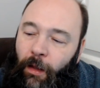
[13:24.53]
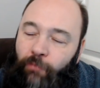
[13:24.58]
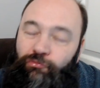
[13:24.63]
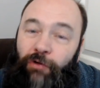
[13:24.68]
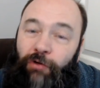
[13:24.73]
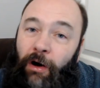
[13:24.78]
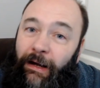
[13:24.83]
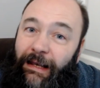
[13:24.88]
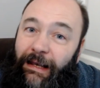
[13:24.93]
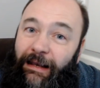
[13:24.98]

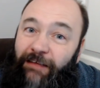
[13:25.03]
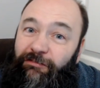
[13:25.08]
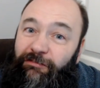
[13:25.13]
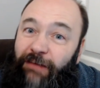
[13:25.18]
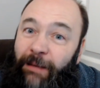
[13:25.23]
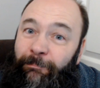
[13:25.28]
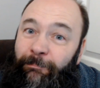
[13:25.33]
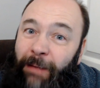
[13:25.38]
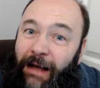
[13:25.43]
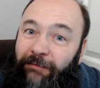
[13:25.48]
Right, let's
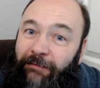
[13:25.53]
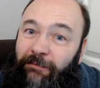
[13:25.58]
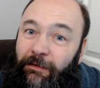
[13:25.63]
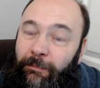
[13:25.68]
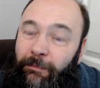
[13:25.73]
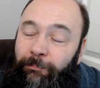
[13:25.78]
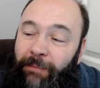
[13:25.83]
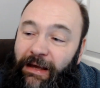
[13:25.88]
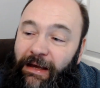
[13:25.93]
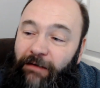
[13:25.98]
get back to the
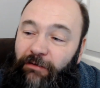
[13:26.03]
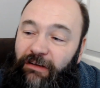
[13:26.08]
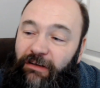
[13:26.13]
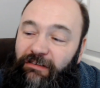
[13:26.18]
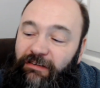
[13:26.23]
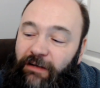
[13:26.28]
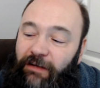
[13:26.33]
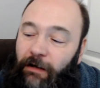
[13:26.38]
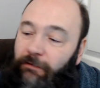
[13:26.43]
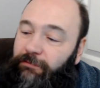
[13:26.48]
beer
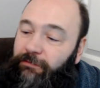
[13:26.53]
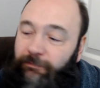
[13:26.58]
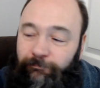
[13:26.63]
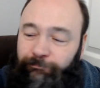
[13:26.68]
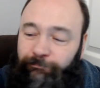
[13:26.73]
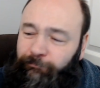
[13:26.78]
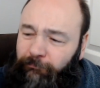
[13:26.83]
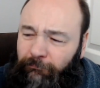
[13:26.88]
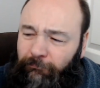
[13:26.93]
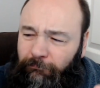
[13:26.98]
itself.
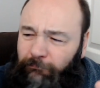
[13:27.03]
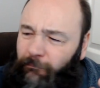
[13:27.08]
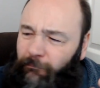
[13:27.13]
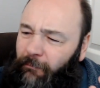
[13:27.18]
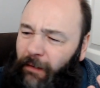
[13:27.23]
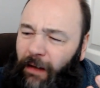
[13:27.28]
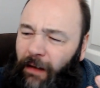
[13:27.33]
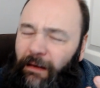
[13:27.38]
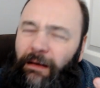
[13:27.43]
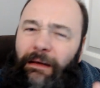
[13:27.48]

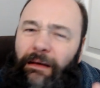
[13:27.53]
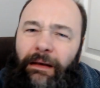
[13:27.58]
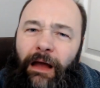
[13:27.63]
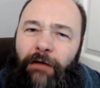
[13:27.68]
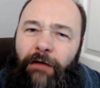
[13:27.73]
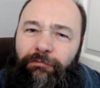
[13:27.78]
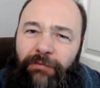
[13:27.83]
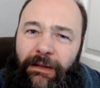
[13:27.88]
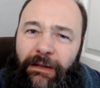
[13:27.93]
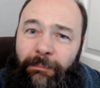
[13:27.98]

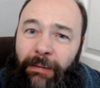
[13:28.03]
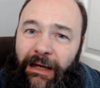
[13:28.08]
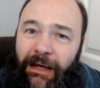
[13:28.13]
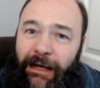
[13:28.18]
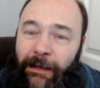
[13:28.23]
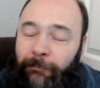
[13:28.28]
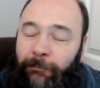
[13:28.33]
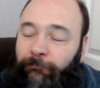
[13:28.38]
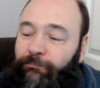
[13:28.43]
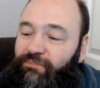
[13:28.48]
Lovely
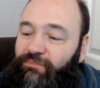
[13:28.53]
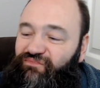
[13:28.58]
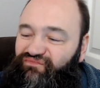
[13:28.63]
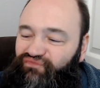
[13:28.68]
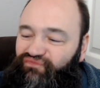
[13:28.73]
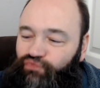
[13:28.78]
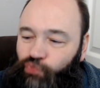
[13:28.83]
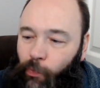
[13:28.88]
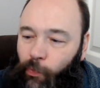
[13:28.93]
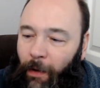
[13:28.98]
beer.
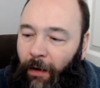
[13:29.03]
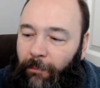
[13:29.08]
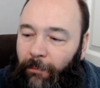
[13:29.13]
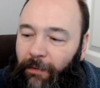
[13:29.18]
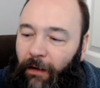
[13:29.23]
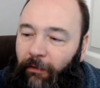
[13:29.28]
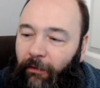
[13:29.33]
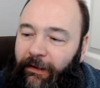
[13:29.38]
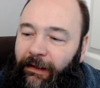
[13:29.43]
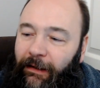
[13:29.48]
I'm
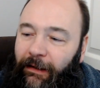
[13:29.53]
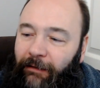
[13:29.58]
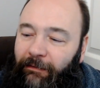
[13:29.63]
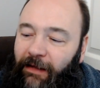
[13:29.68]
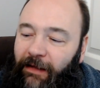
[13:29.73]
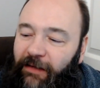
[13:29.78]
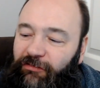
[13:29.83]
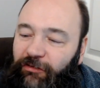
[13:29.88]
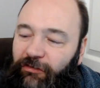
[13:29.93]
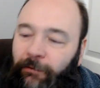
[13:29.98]
liking
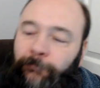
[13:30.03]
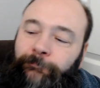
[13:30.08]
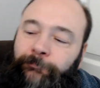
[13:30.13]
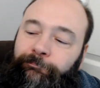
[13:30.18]
this.